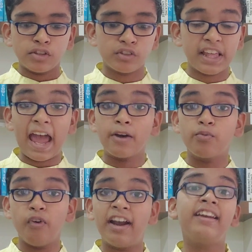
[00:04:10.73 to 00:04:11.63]
So they
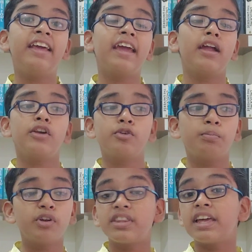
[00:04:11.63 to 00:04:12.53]
had one day to
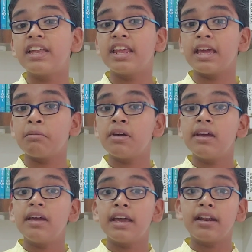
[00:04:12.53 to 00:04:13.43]
put their name
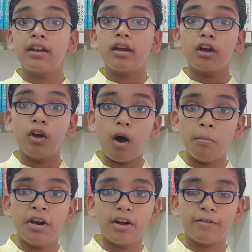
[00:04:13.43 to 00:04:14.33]
in
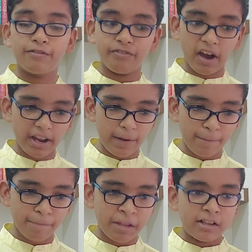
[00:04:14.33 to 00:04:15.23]
Goblet of Fire.
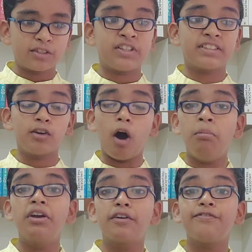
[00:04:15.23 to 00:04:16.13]
So this
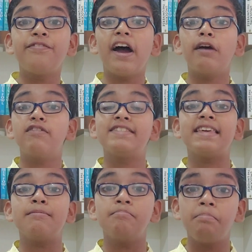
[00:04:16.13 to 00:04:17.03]
Goblet of Fire was
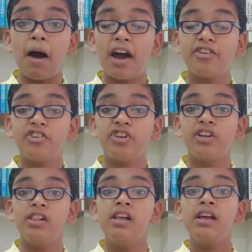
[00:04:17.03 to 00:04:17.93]
the
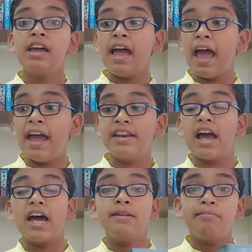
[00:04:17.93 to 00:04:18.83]
impartial
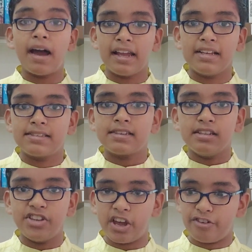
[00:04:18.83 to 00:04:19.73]
and unbiased
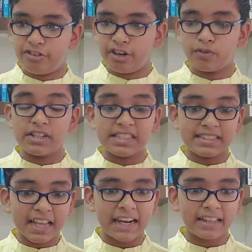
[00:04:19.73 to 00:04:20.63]
judge. It will
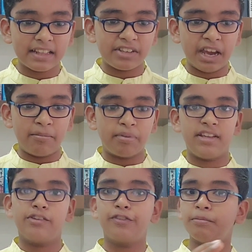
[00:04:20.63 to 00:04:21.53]
select the
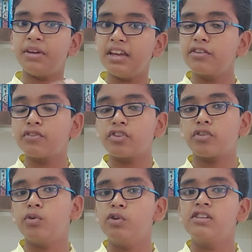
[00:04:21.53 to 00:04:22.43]
champions from each of the
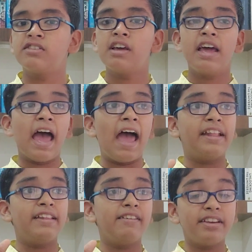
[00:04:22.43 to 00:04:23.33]
schools,
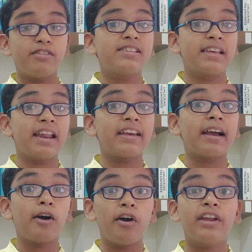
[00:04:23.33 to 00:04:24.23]
and it will
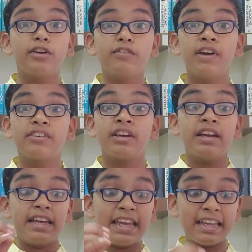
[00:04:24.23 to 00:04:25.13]
select according to which
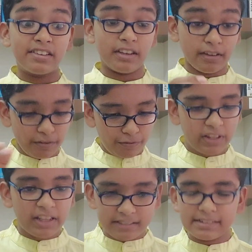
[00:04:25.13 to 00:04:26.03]
each, if
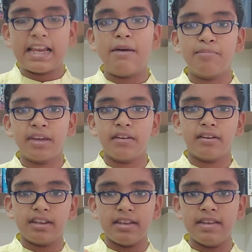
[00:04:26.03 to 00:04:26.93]
the
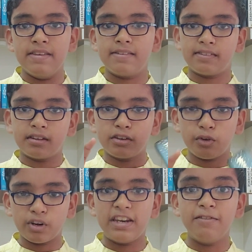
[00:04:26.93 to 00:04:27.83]
champion is
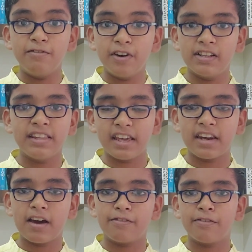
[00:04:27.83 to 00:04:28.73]
totally worthy
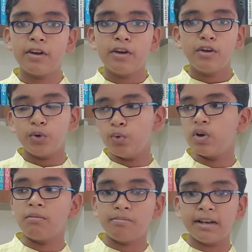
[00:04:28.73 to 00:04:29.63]
enough to
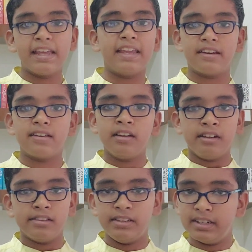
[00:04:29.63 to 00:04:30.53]
complete
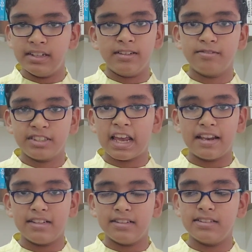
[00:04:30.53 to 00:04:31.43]
the
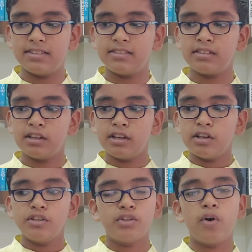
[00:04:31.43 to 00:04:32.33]
challenges.
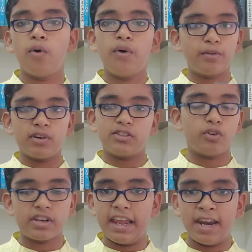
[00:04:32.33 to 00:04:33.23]
So it was
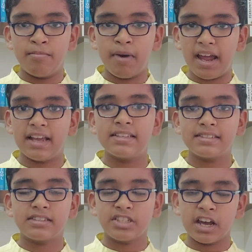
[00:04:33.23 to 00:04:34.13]
totally
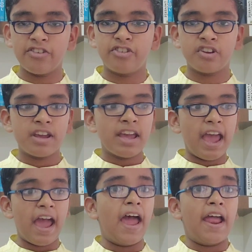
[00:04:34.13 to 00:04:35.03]
unbiased judge,
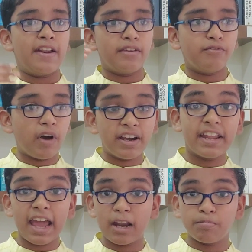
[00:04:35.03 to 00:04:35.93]
and
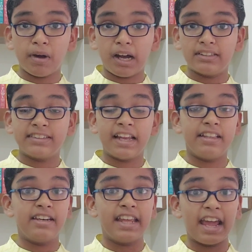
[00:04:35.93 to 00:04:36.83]
one day had passed
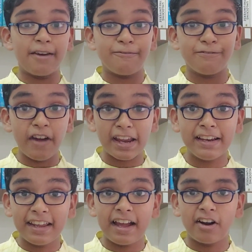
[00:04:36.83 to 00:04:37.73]
and the day had
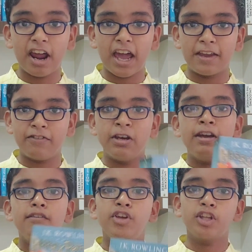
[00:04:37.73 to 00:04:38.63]
finally arrived
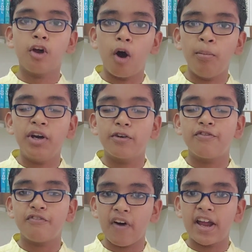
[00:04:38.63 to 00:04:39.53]
when the Goblet
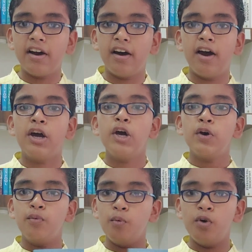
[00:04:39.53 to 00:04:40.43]
of Fire
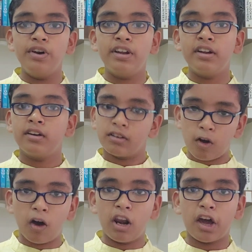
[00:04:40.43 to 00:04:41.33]
would
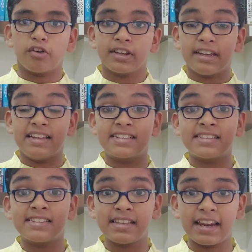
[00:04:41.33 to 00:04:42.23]
call out
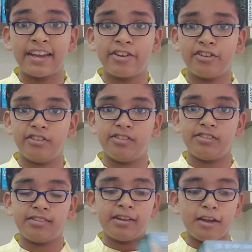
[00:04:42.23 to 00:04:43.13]
its
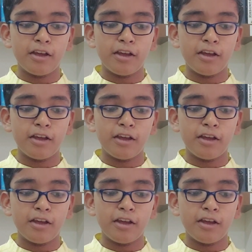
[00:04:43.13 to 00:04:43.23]
selections.